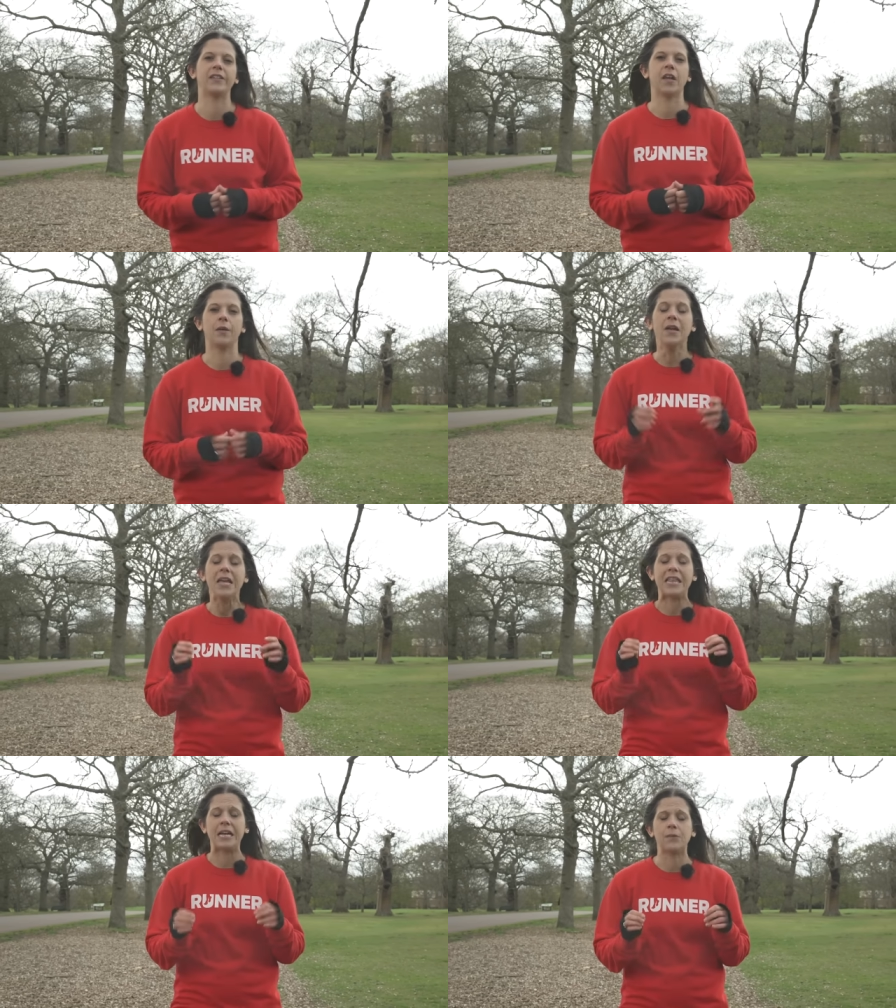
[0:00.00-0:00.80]
So
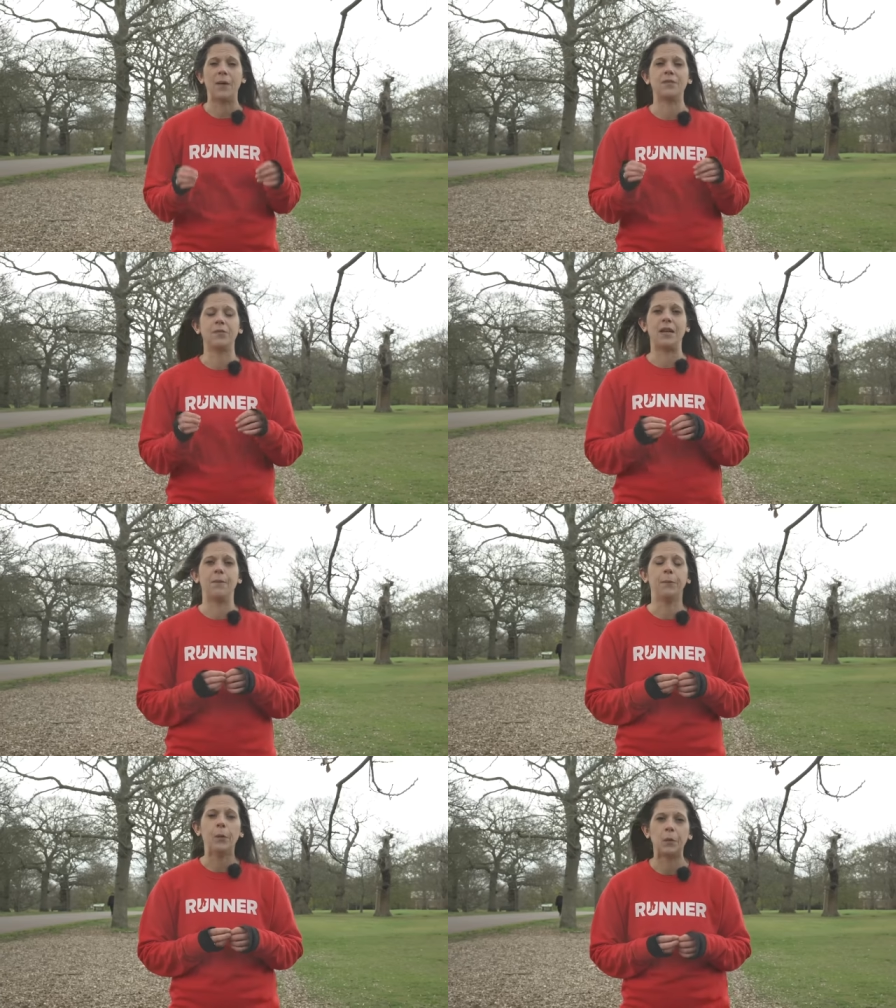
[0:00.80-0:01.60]
that's why it's really
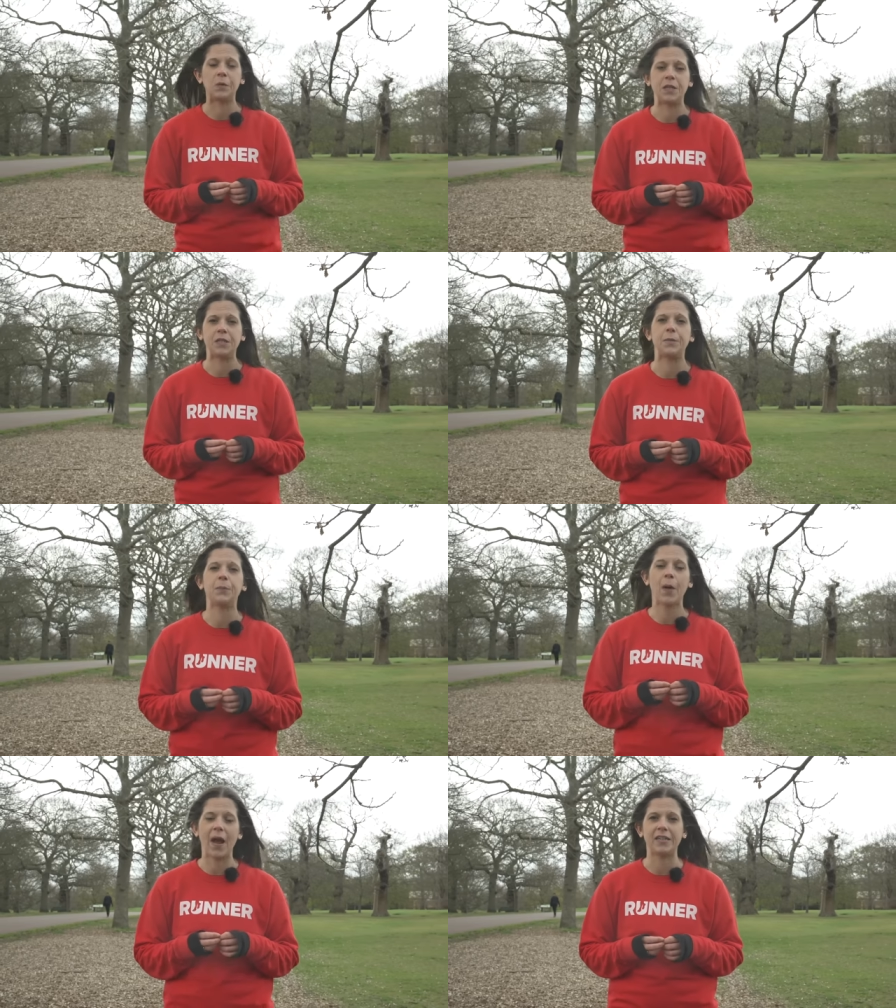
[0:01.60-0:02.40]
important to
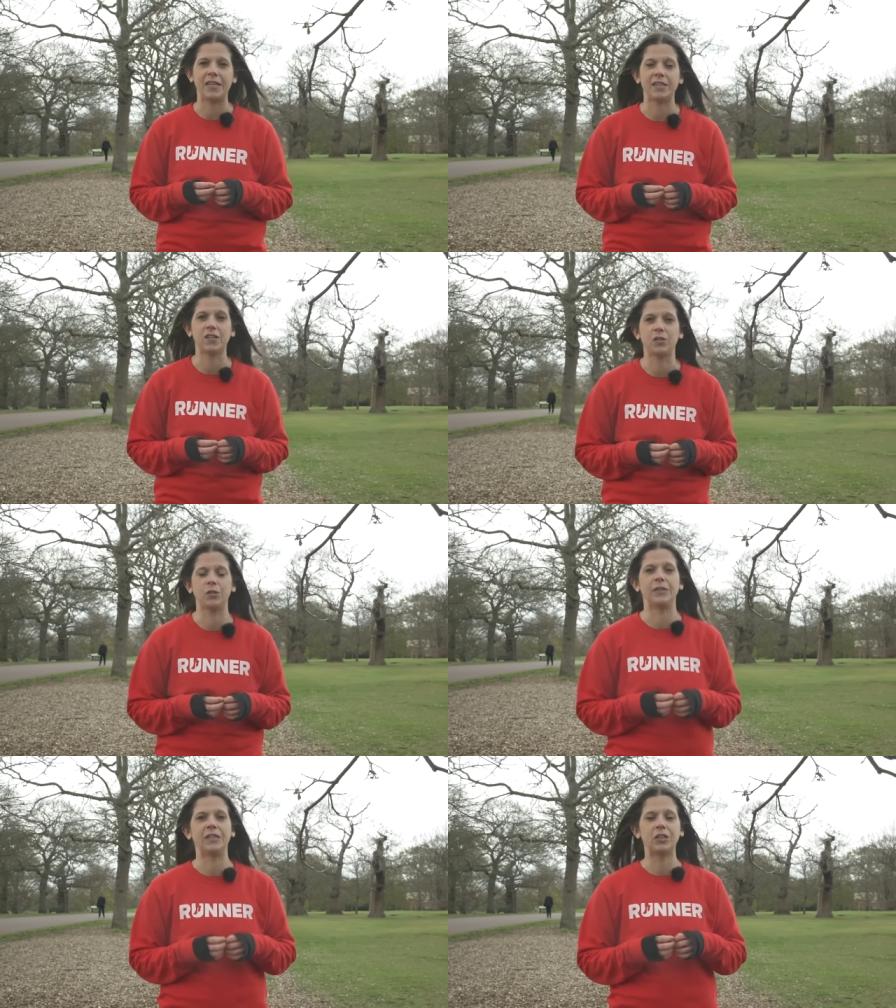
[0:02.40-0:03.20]
practice
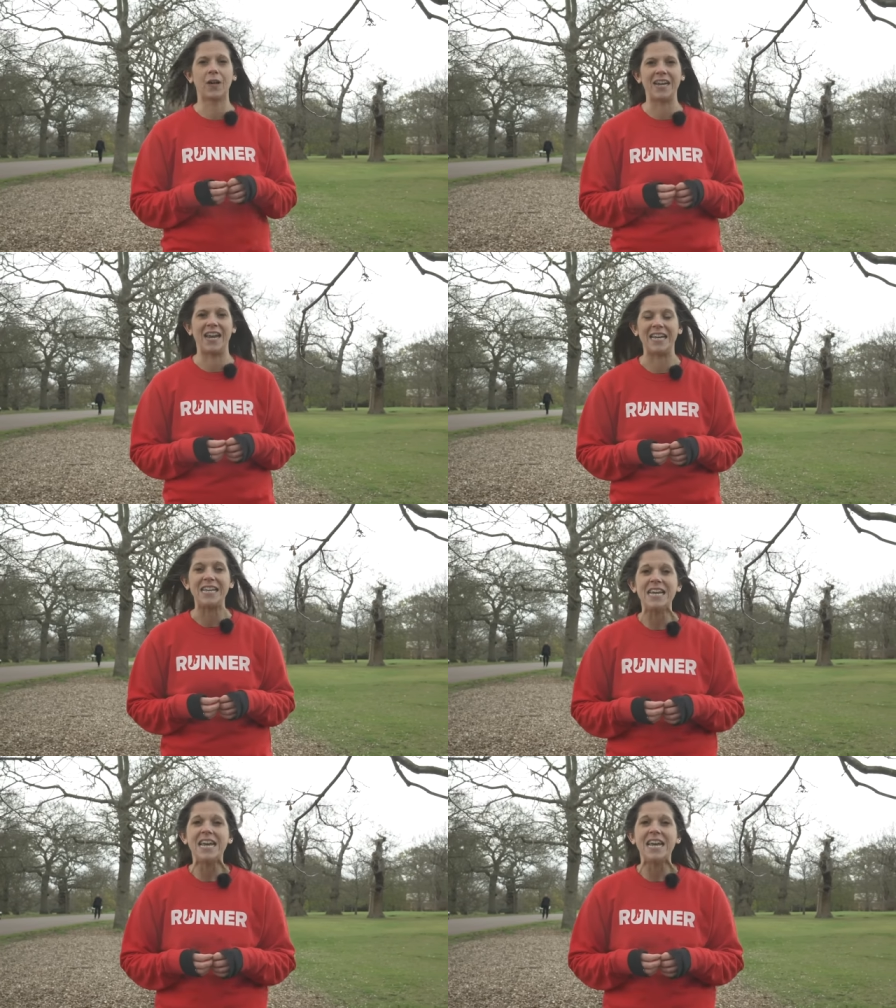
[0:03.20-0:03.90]
during training.